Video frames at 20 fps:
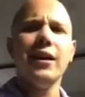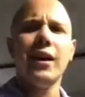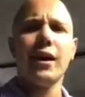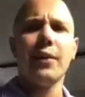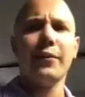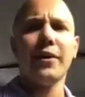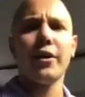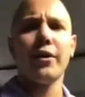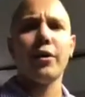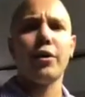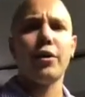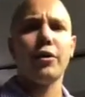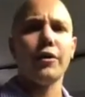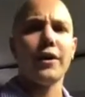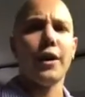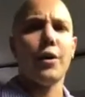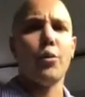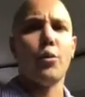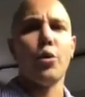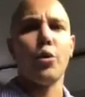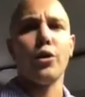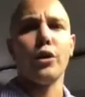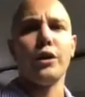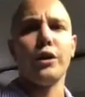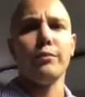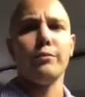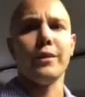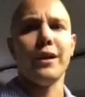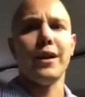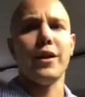I'm not all that
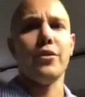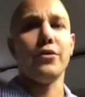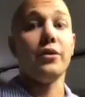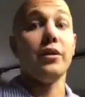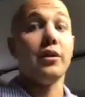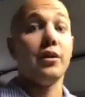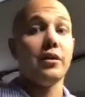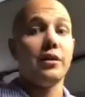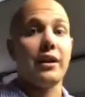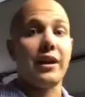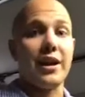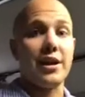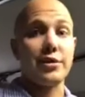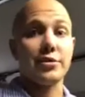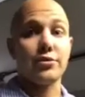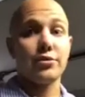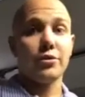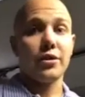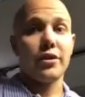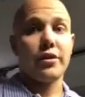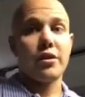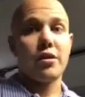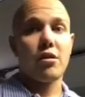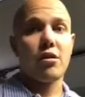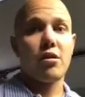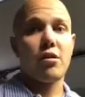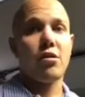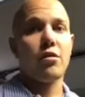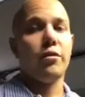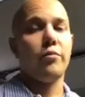worried about answering a
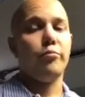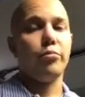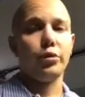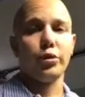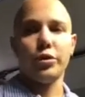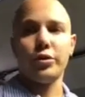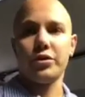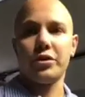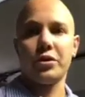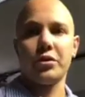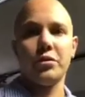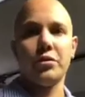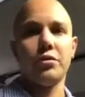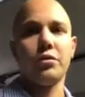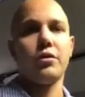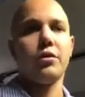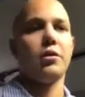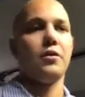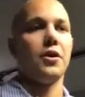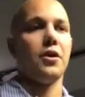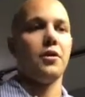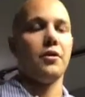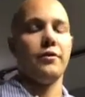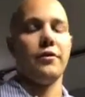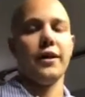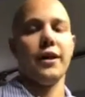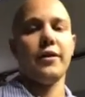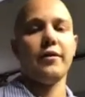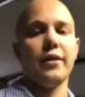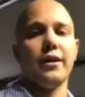call and Bluetooth and all
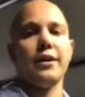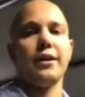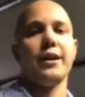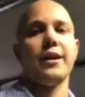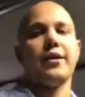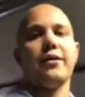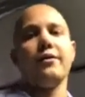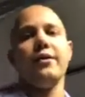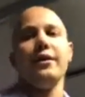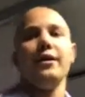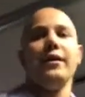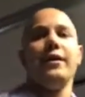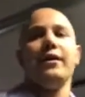of that right now.